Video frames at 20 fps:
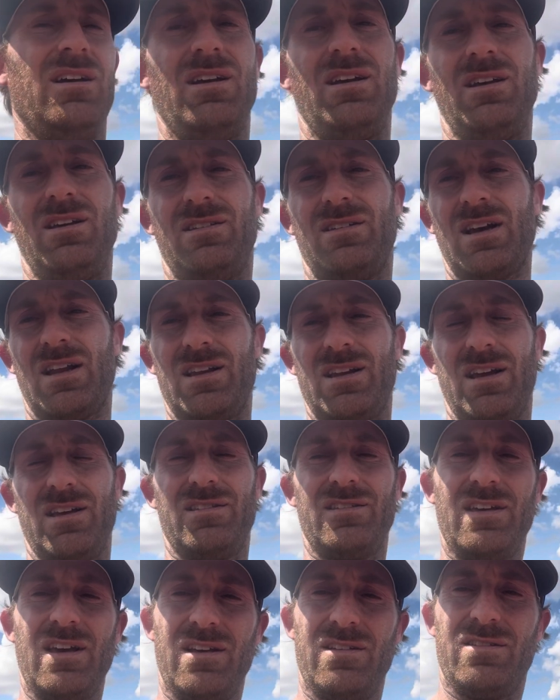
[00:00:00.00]
He's got a nice
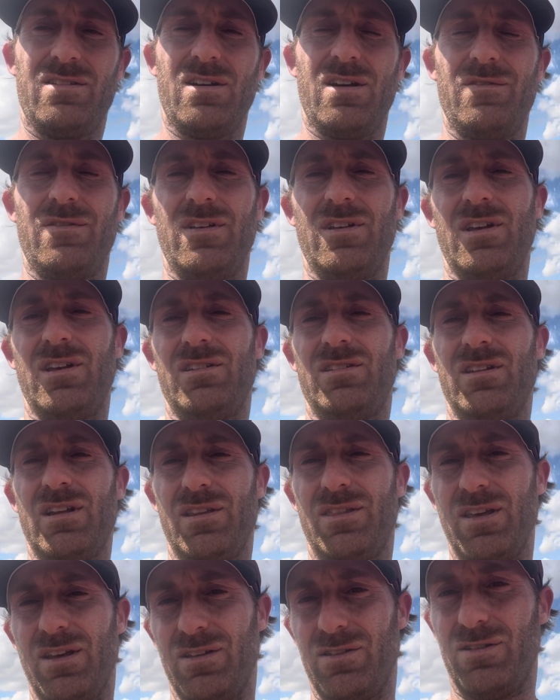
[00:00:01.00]
kick serve. It's
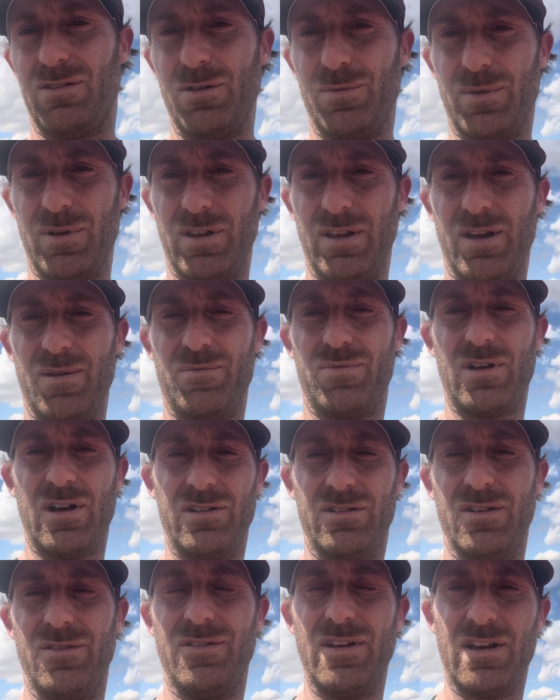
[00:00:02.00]
nothing superly
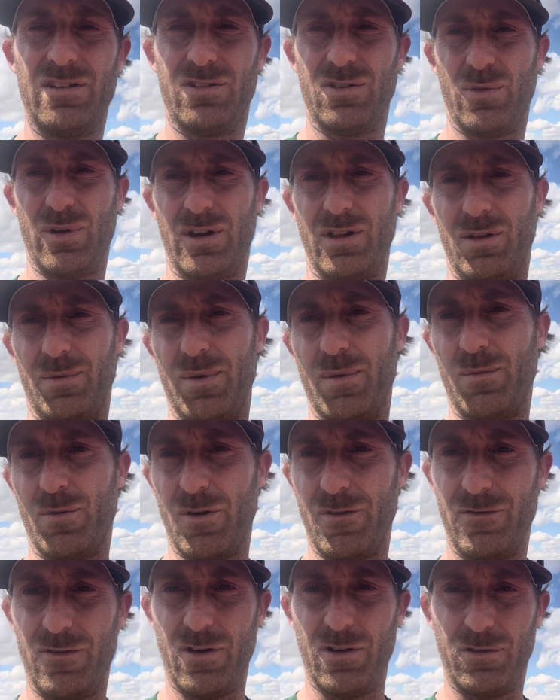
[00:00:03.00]
impressive. He has to work a little bit more for his